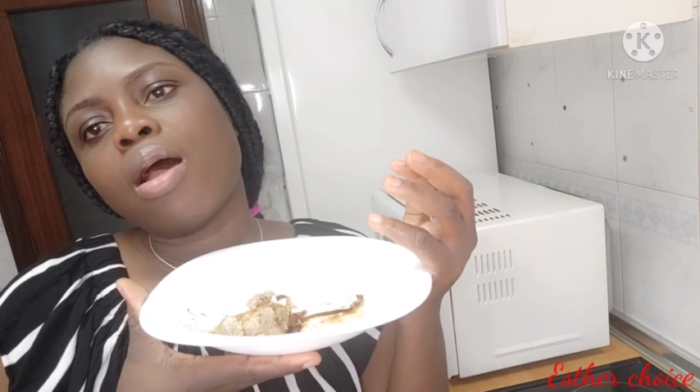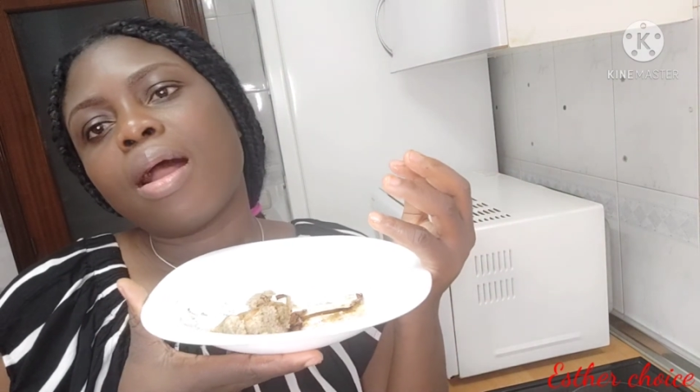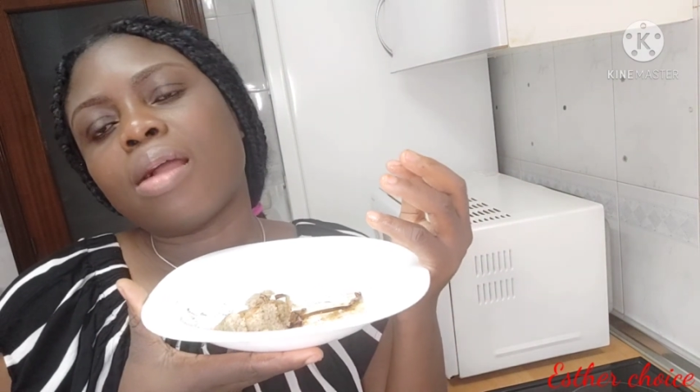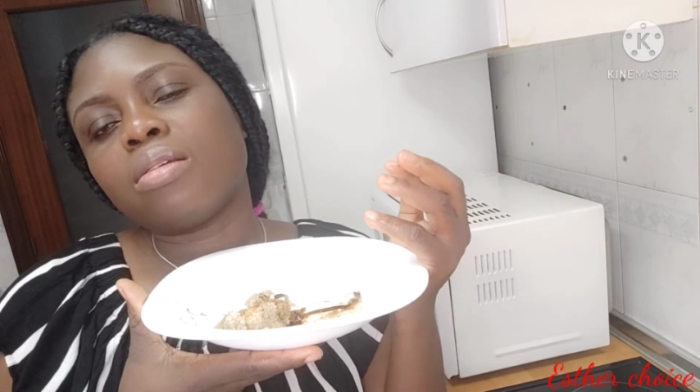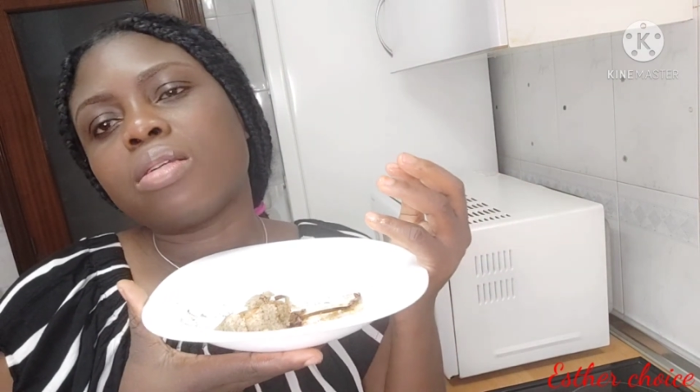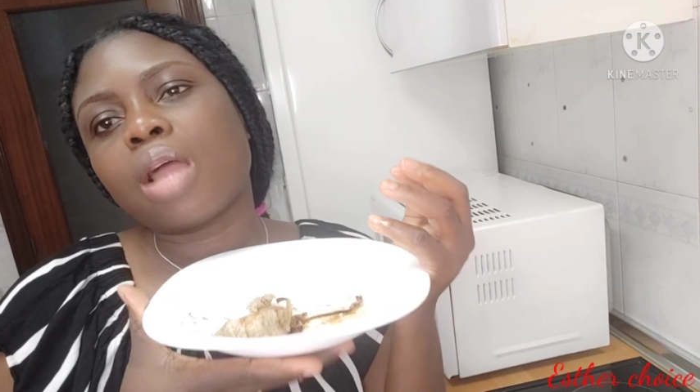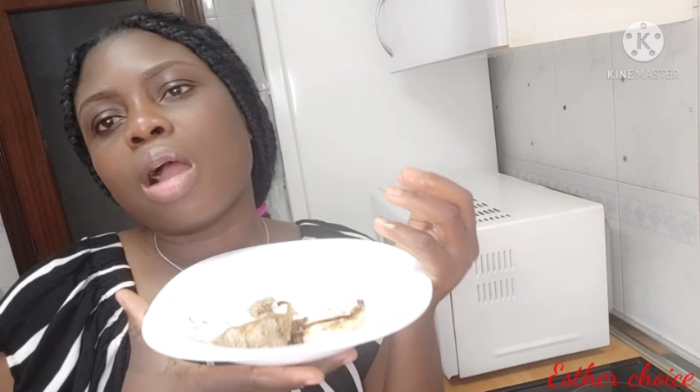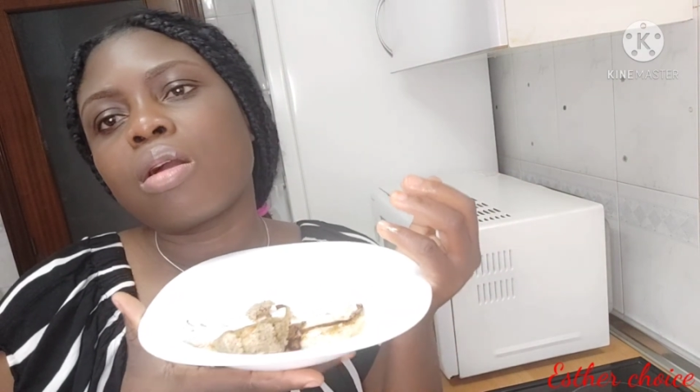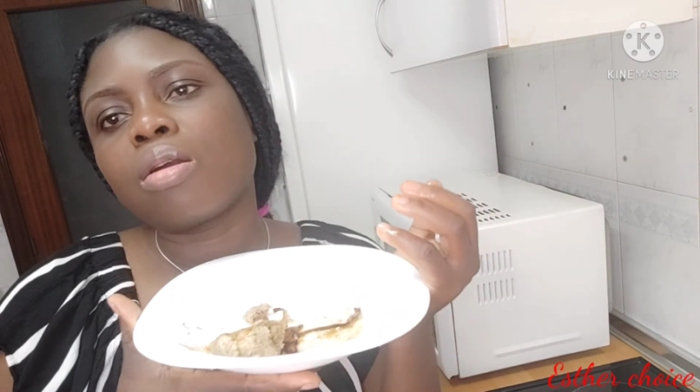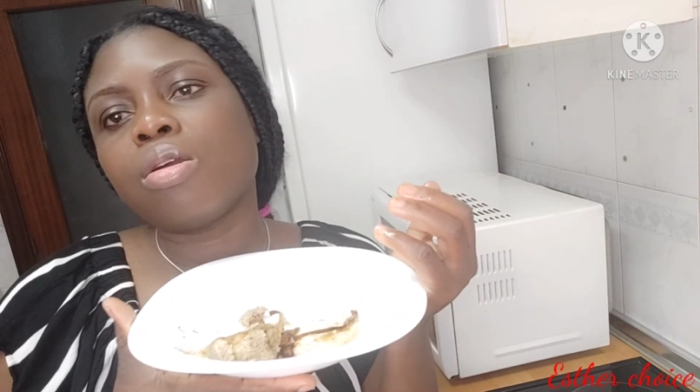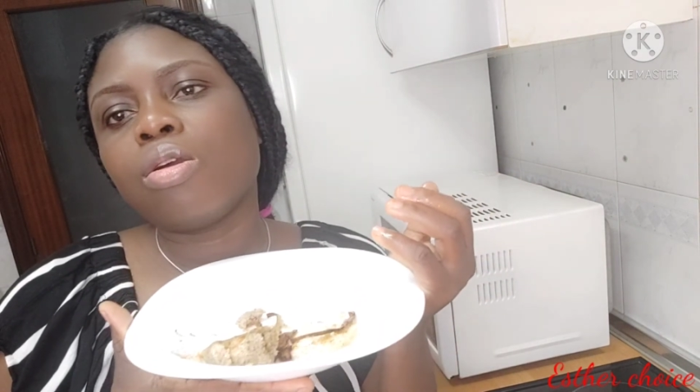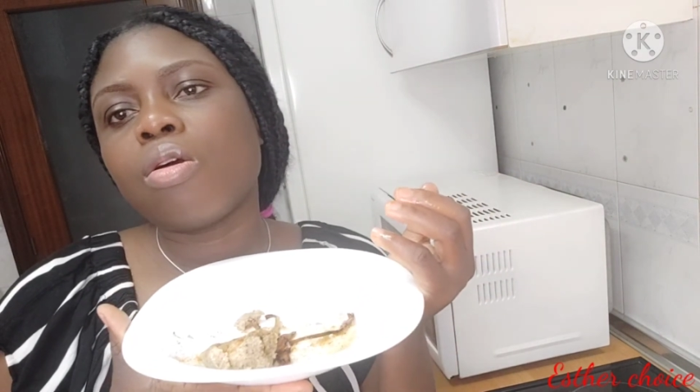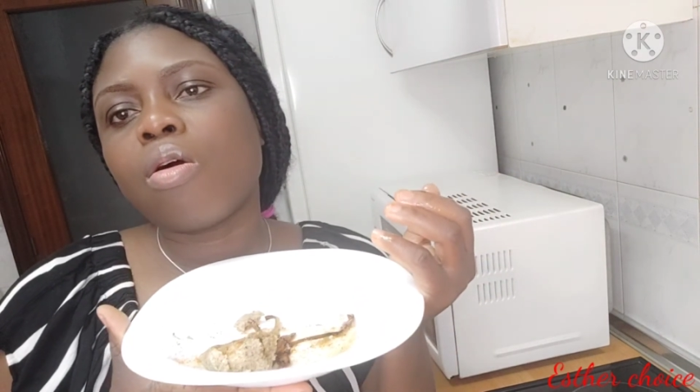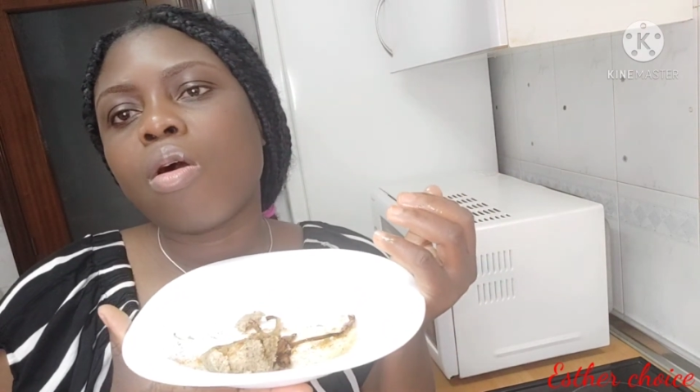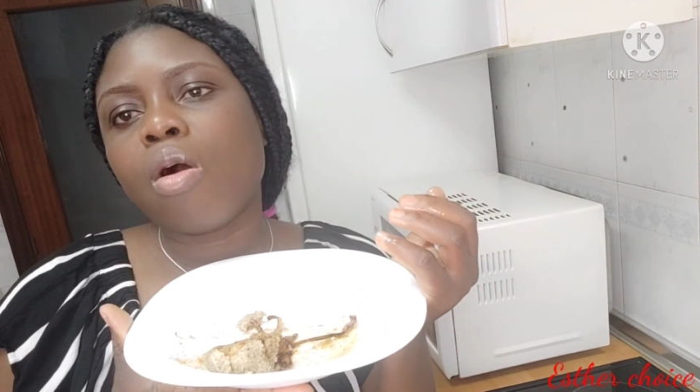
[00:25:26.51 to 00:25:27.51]
I thank
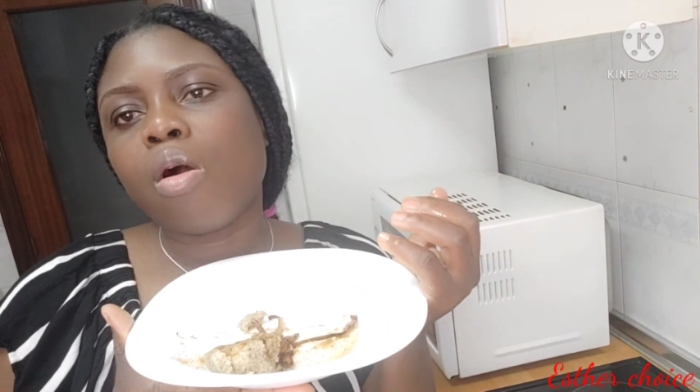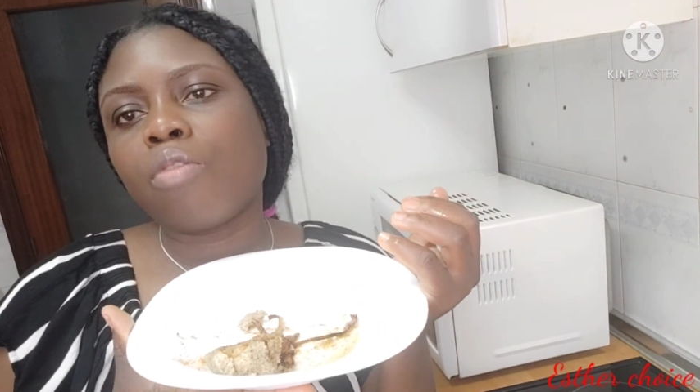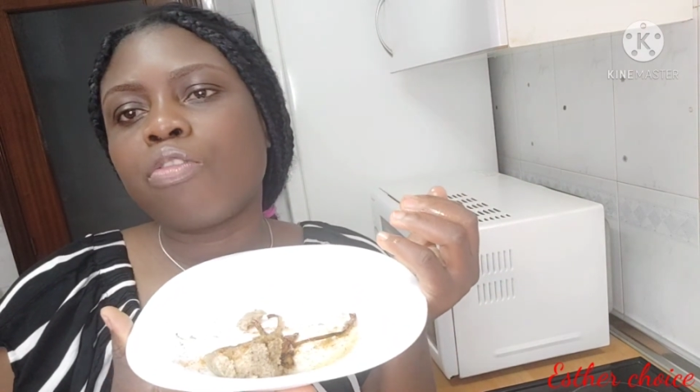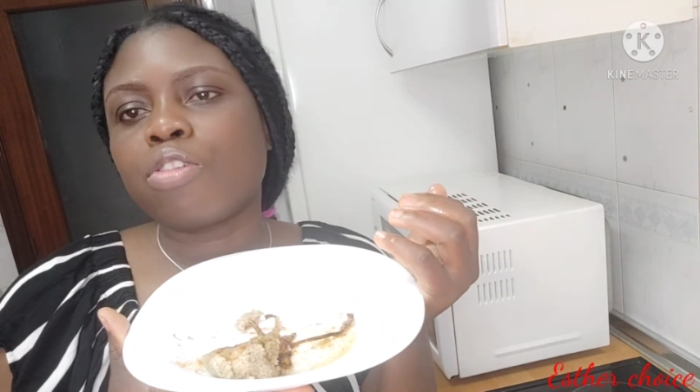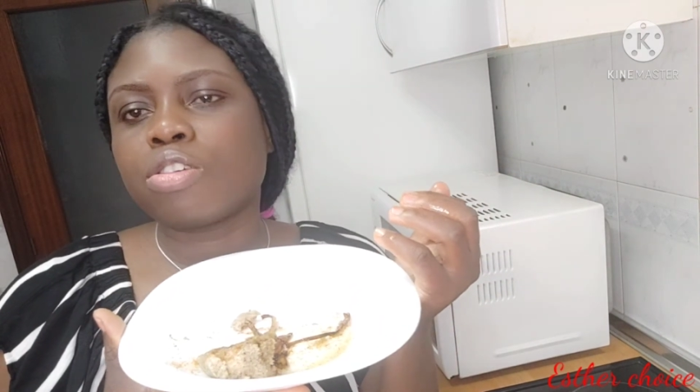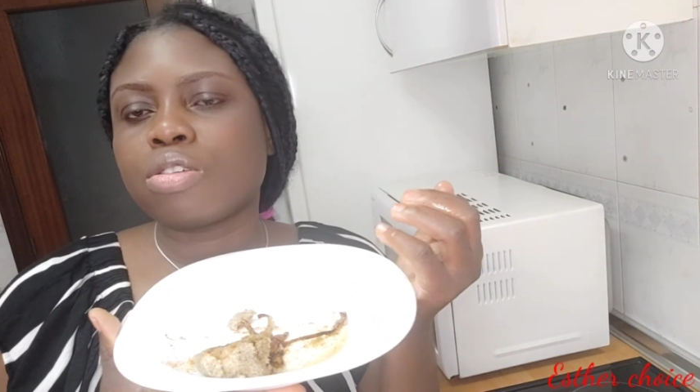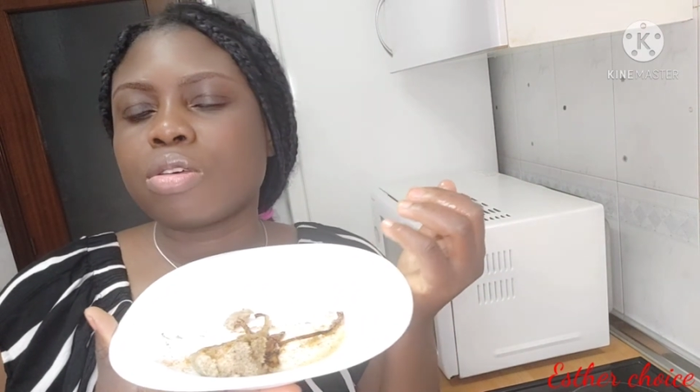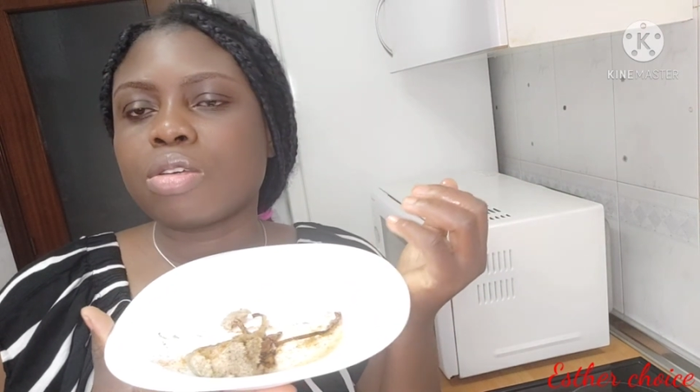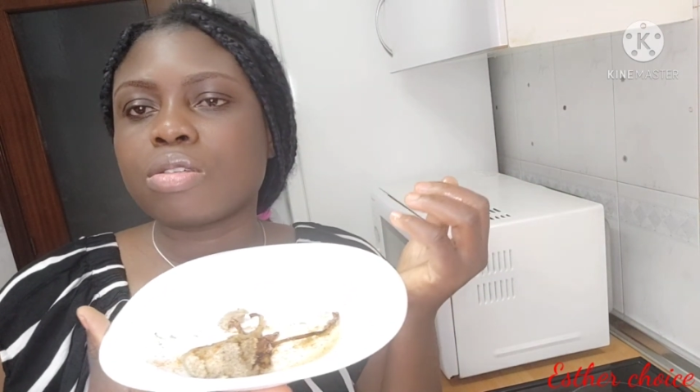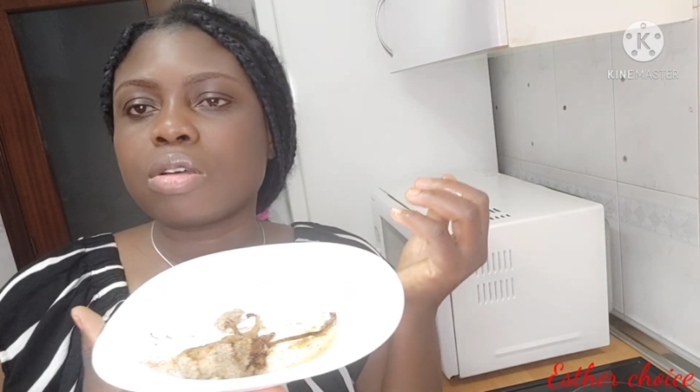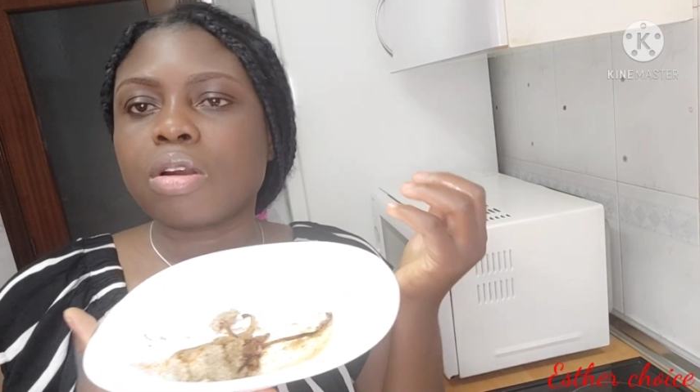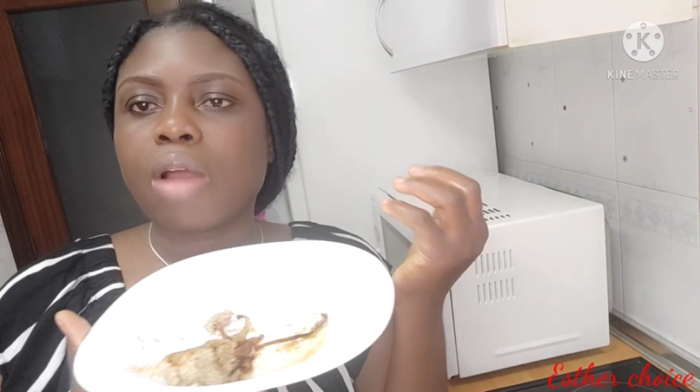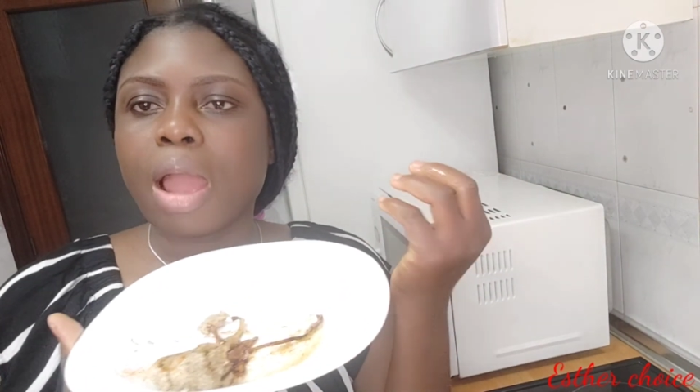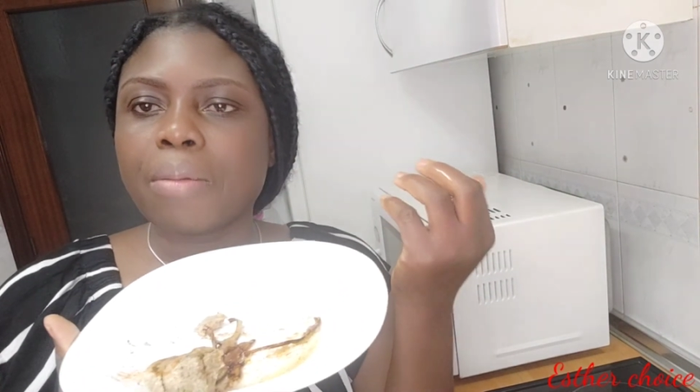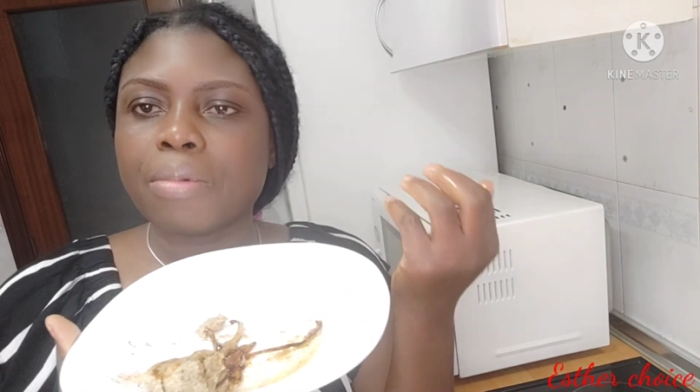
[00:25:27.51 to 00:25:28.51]
you all for
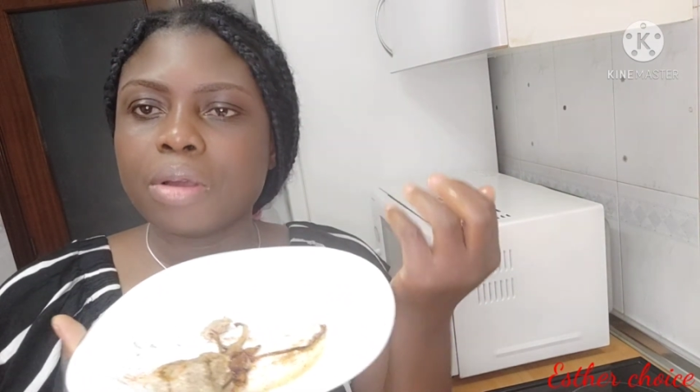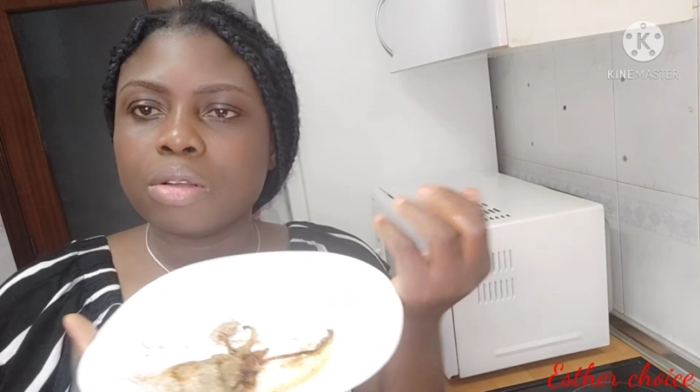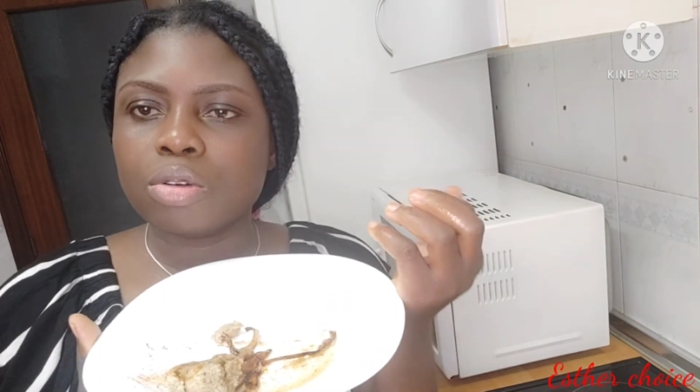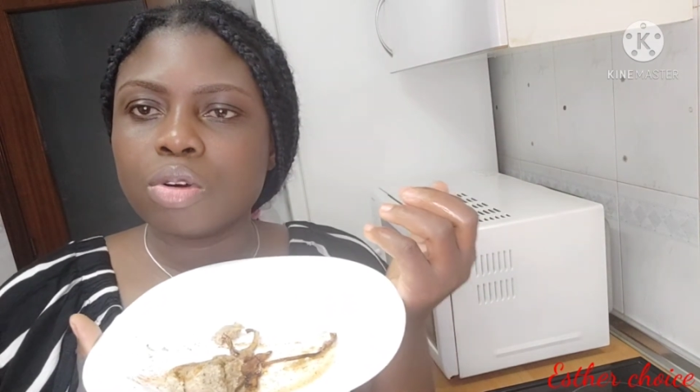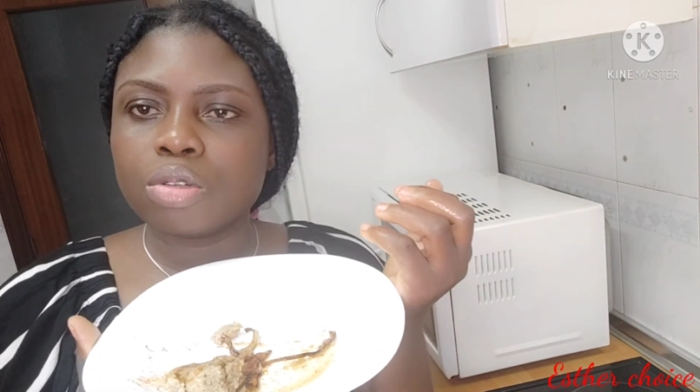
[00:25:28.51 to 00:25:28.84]
subscribing.